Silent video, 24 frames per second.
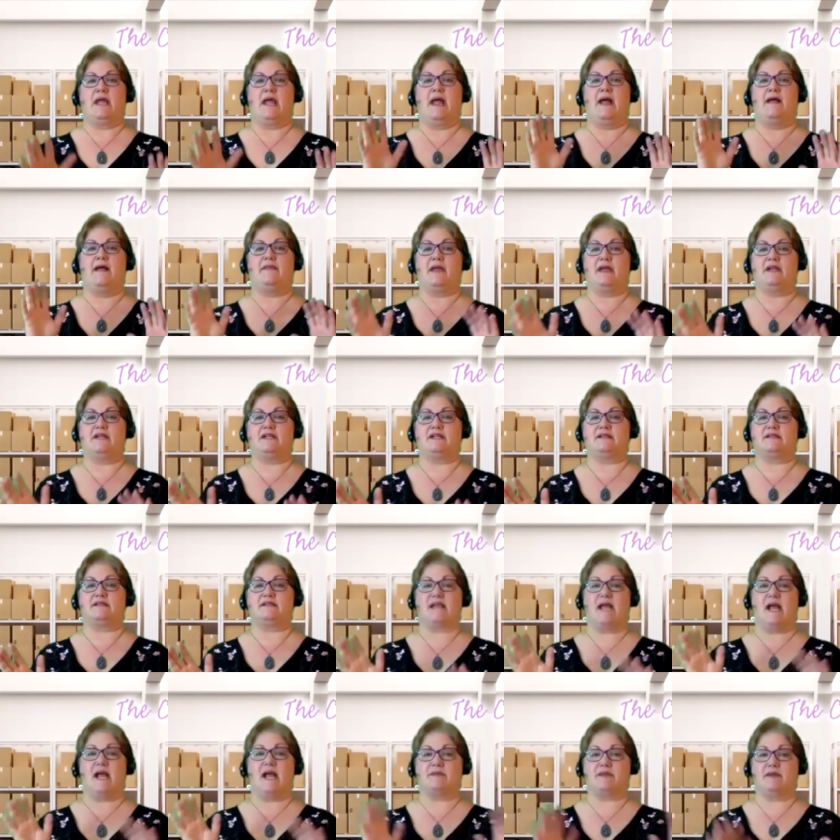and they just
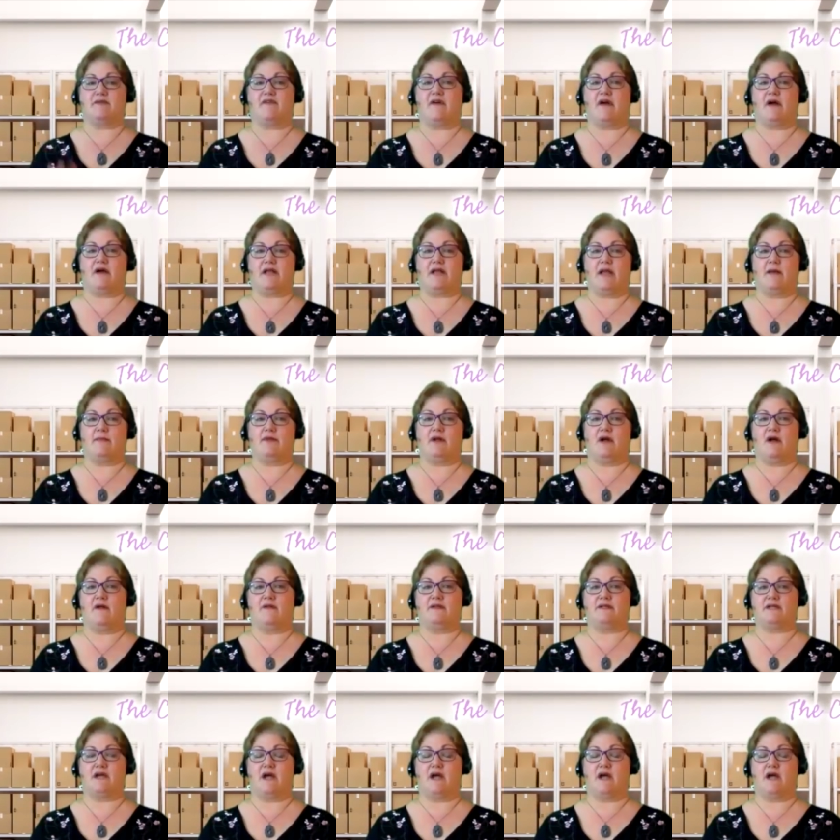slap the file cabinet on
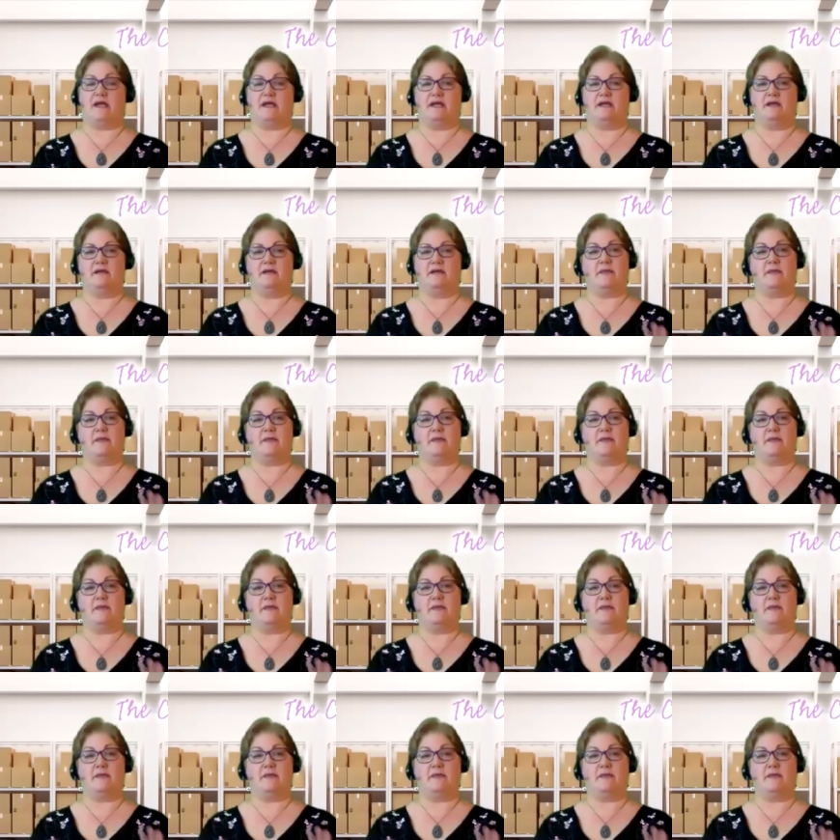the dolly.